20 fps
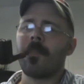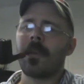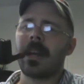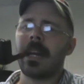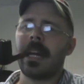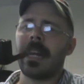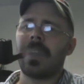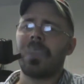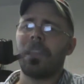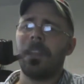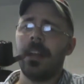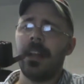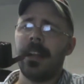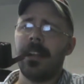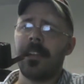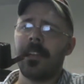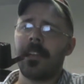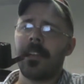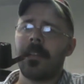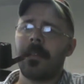
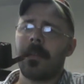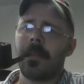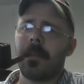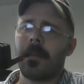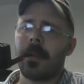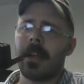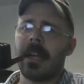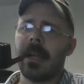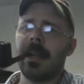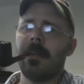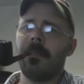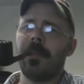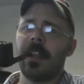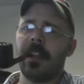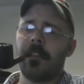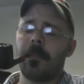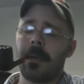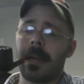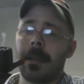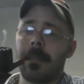
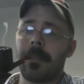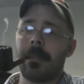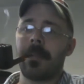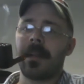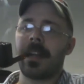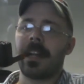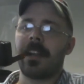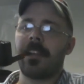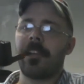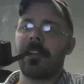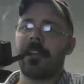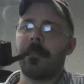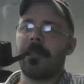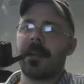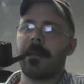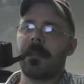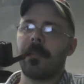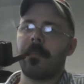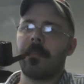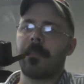It's probably because it's
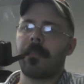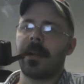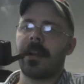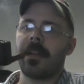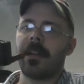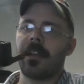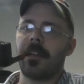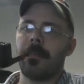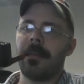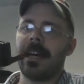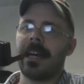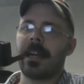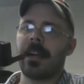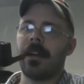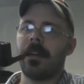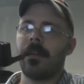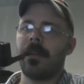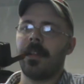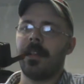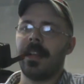McBaron
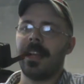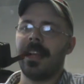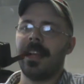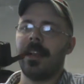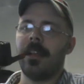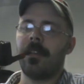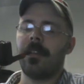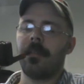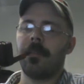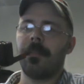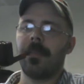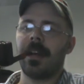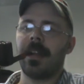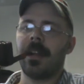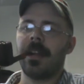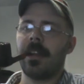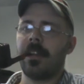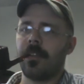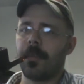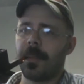tobacco in the end,
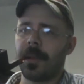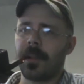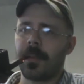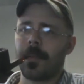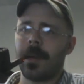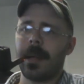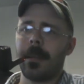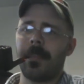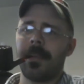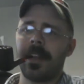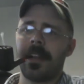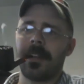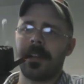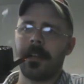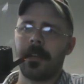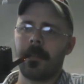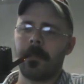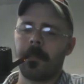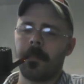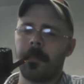but it smells quite pleasant.
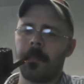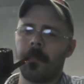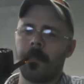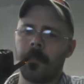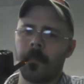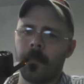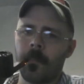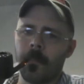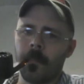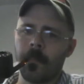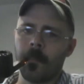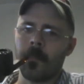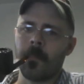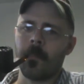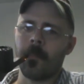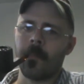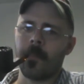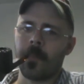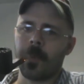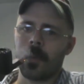
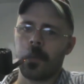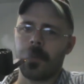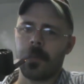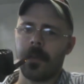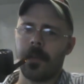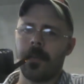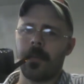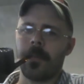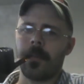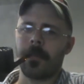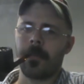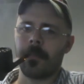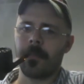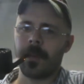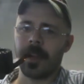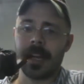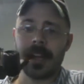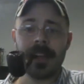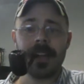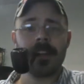So,
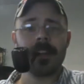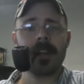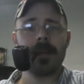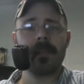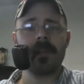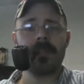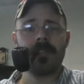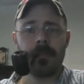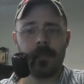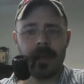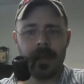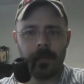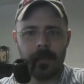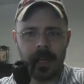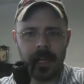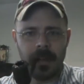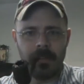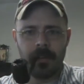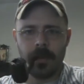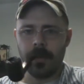and that's coming from my
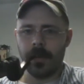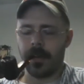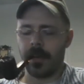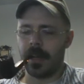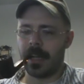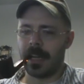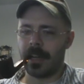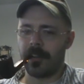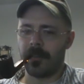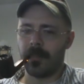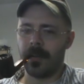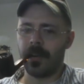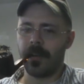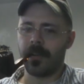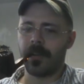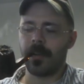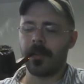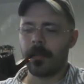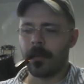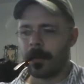wife, who is a
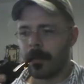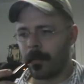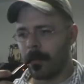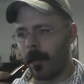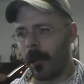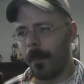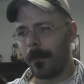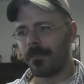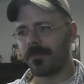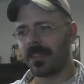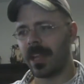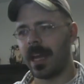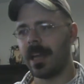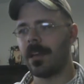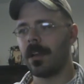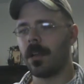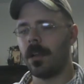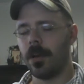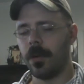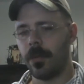non-smoker
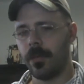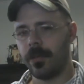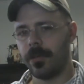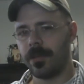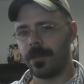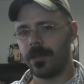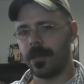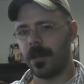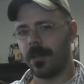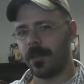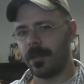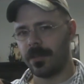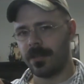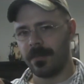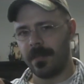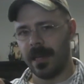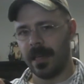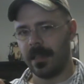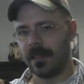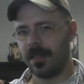and loathes the
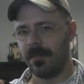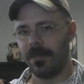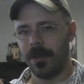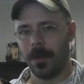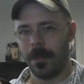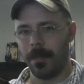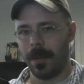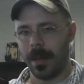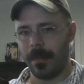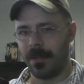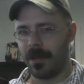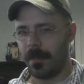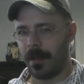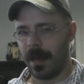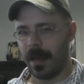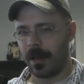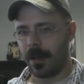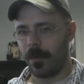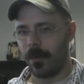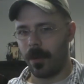smell of all pipe
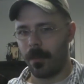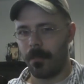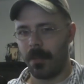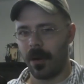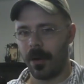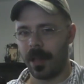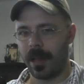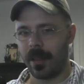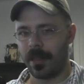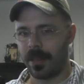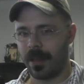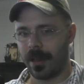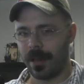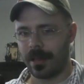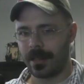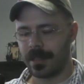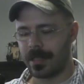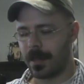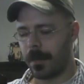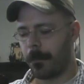tobacco or burning
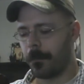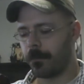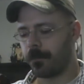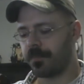things.